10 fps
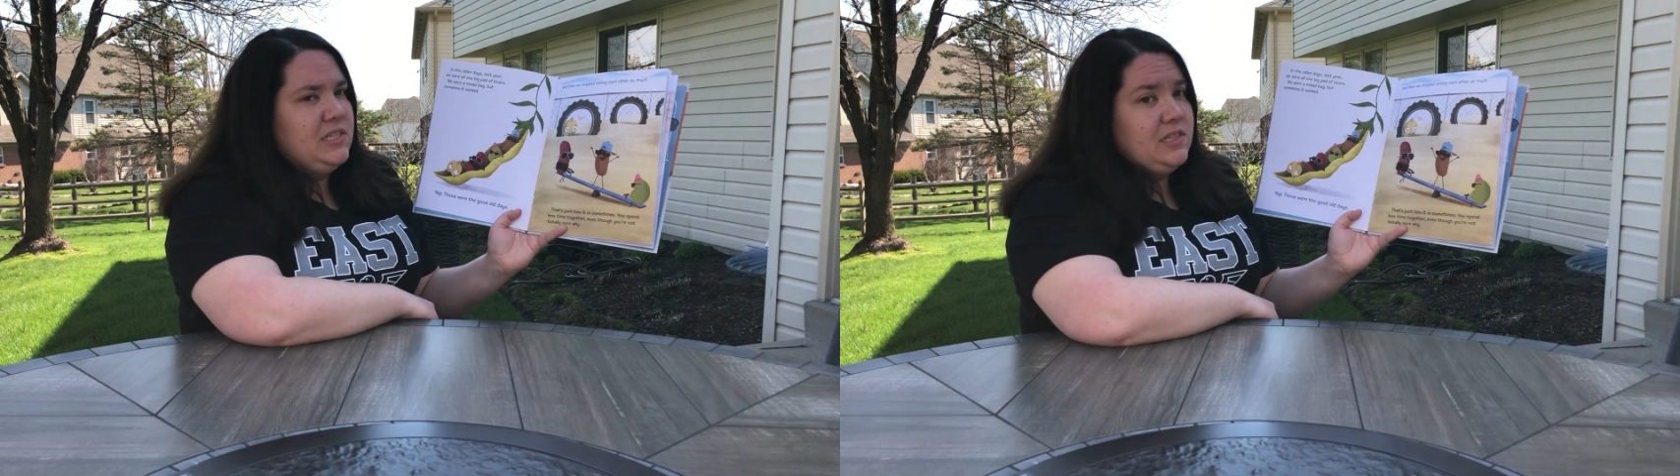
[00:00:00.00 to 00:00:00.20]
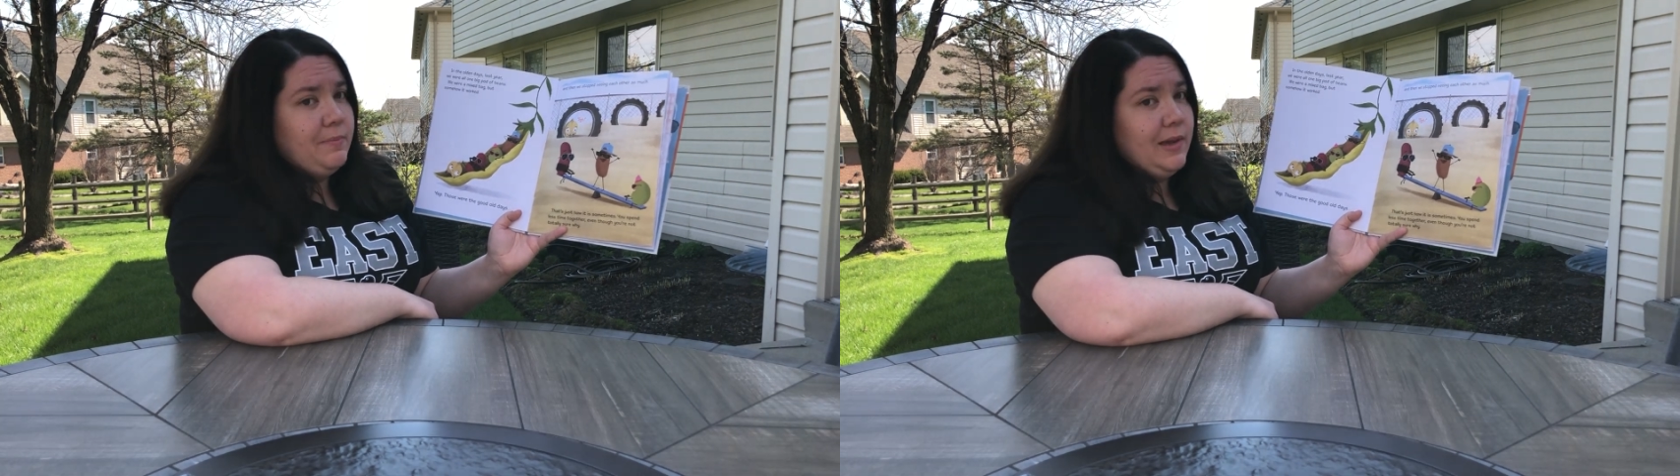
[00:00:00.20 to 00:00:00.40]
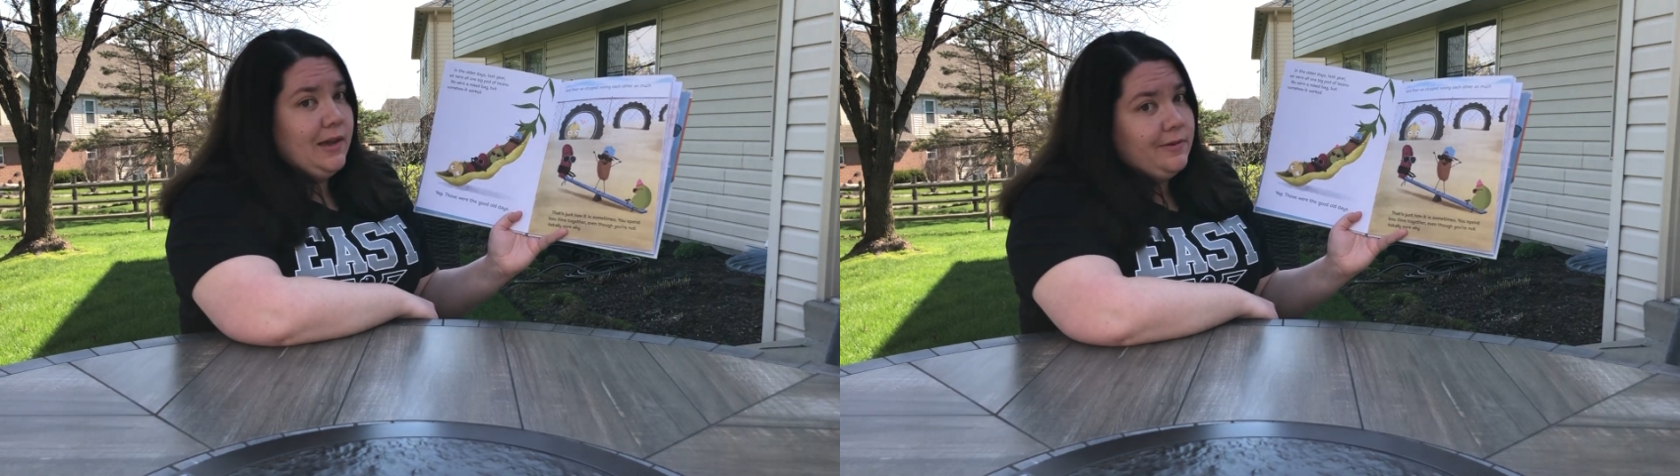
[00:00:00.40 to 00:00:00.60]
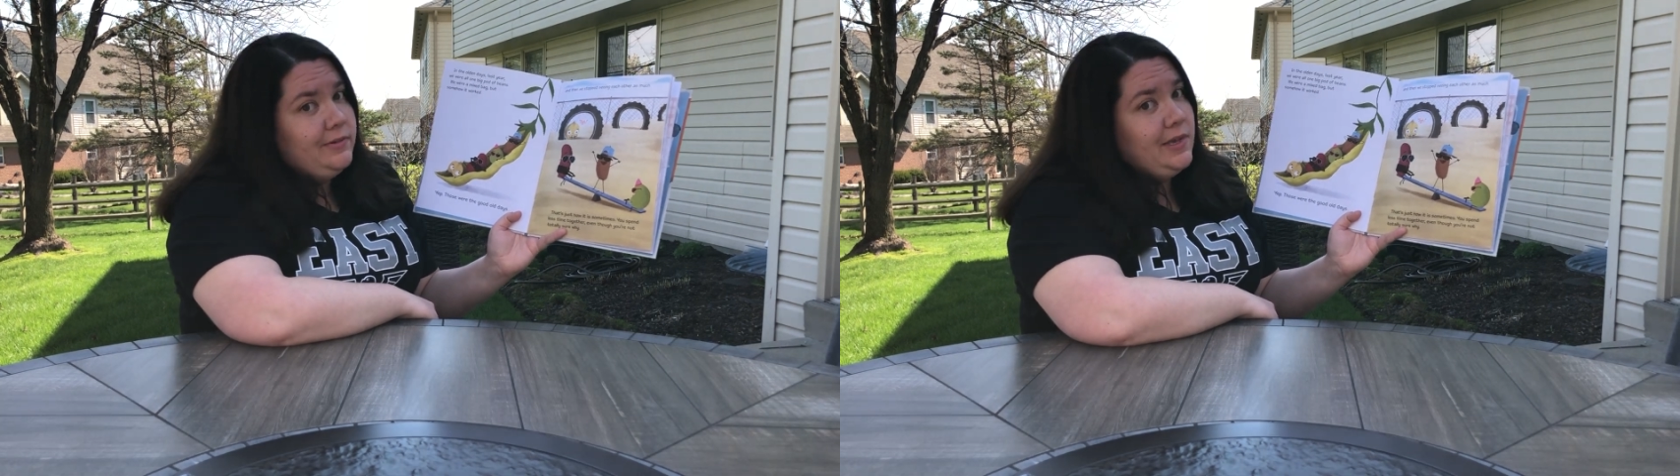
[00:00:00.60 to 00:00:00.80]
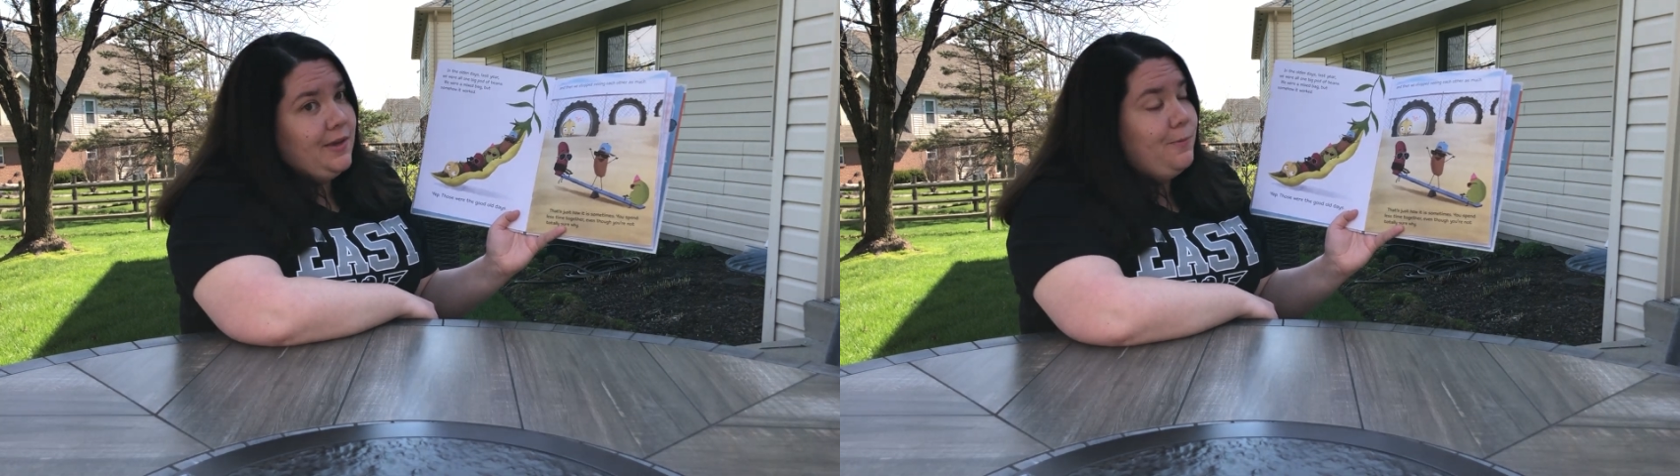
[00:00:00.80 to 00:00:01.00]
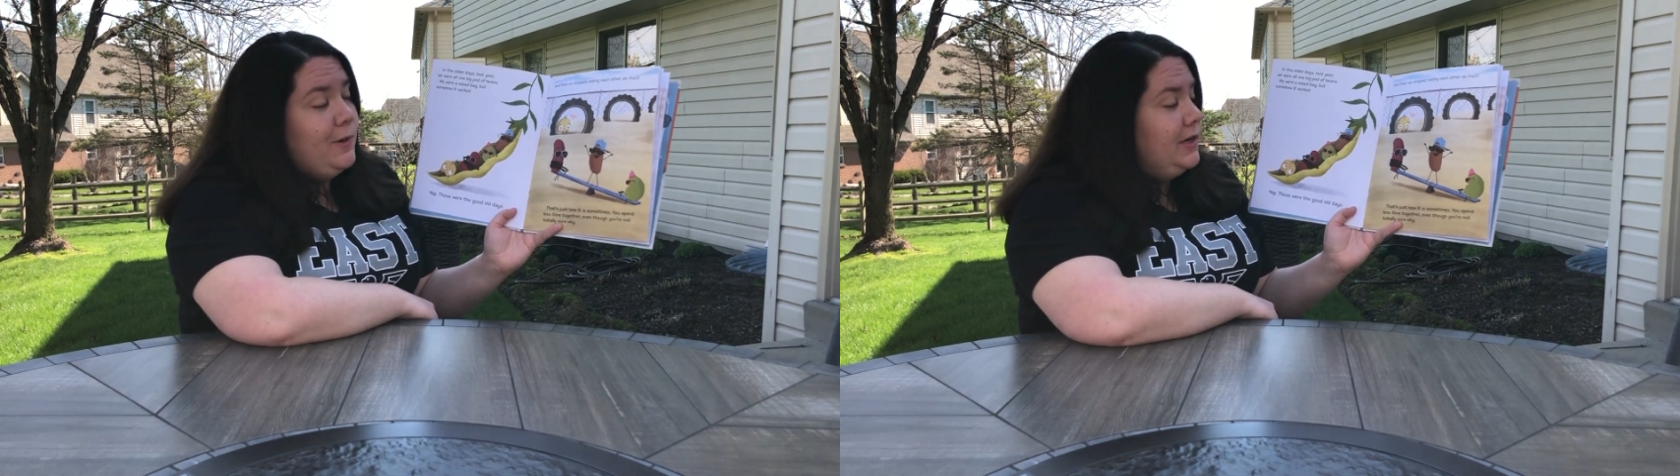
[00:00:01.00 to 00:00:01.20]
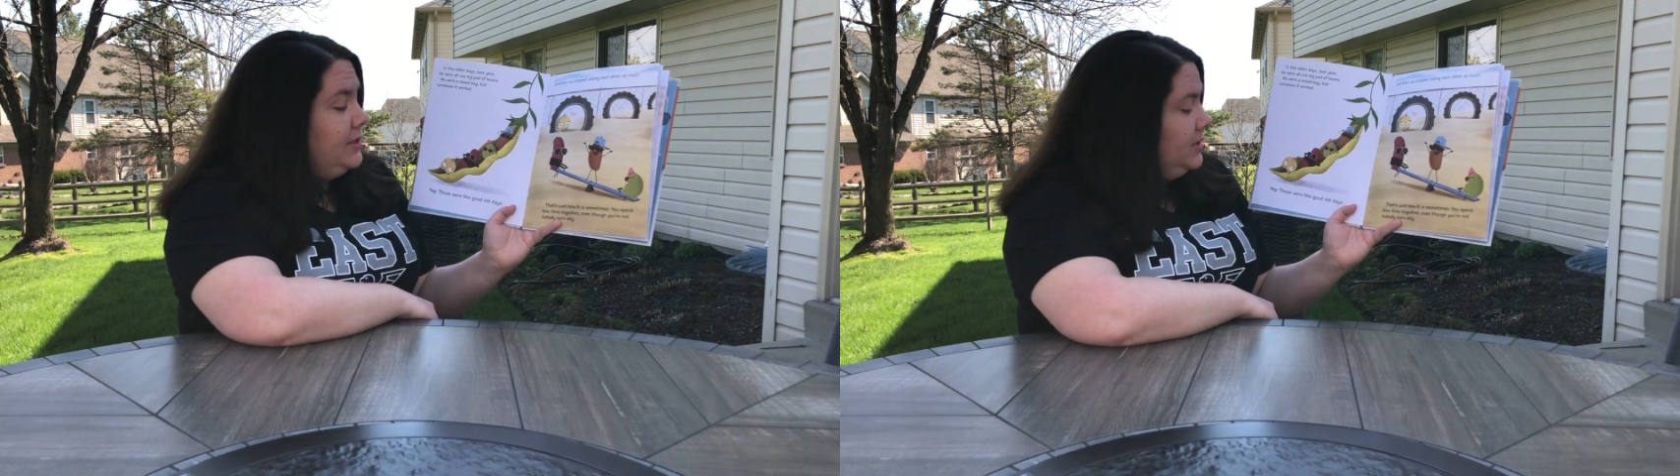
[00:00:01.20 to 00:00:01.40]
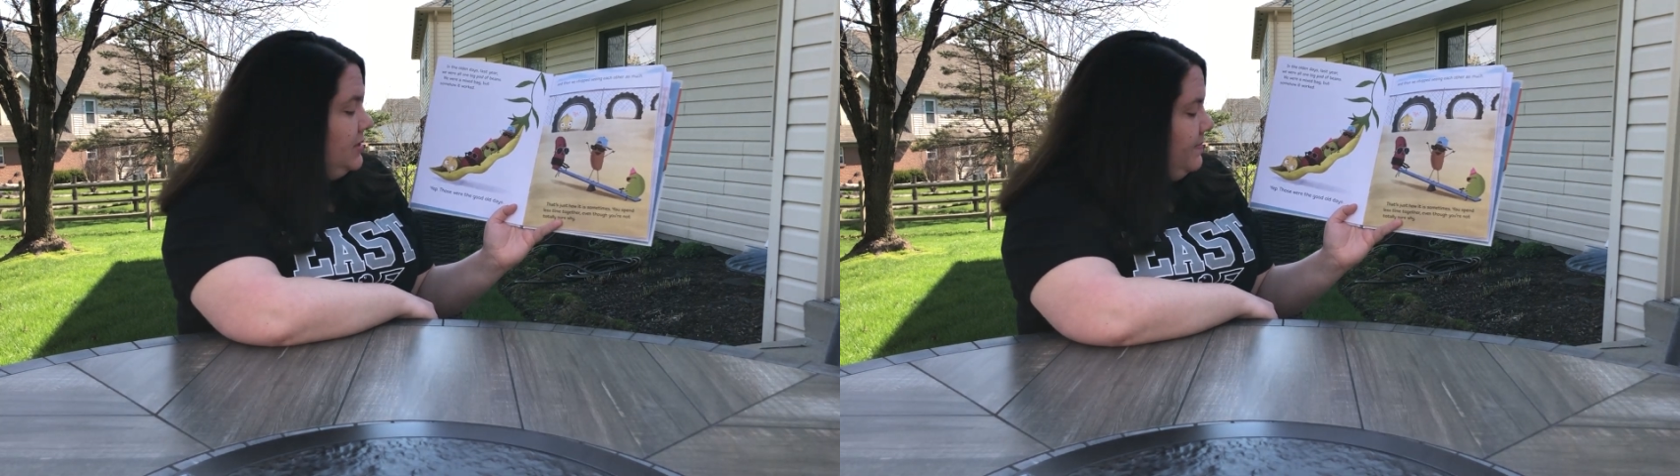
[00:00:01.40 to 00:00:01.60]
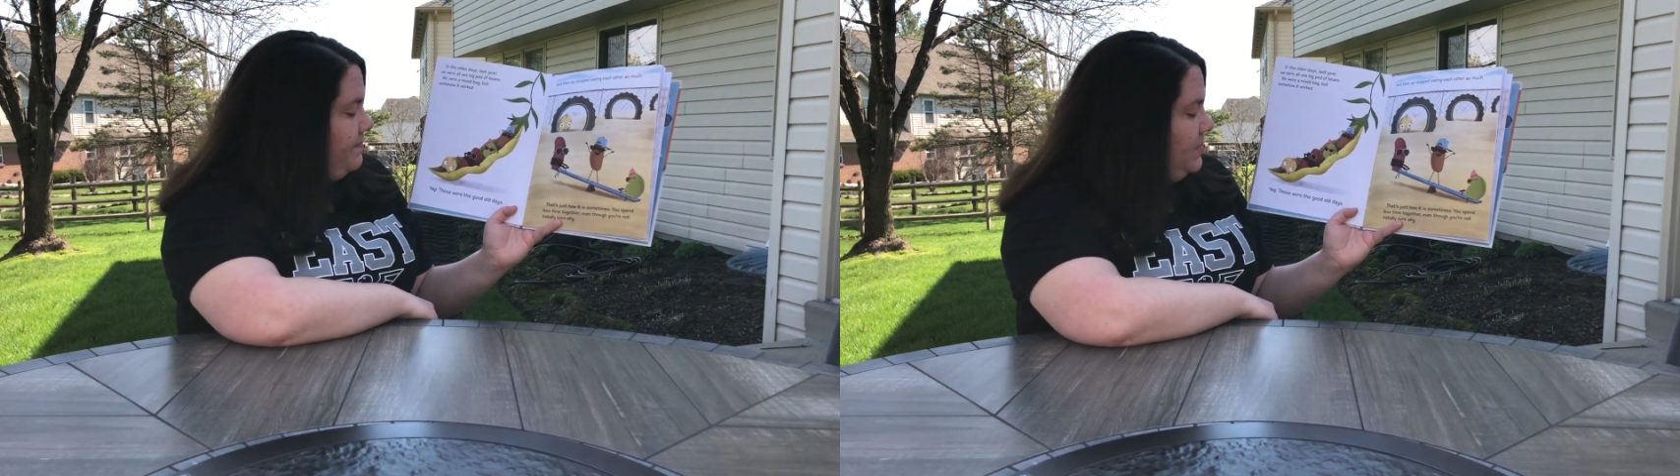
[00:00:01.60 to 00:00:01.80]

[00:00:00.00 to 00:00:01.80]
somehow it worked.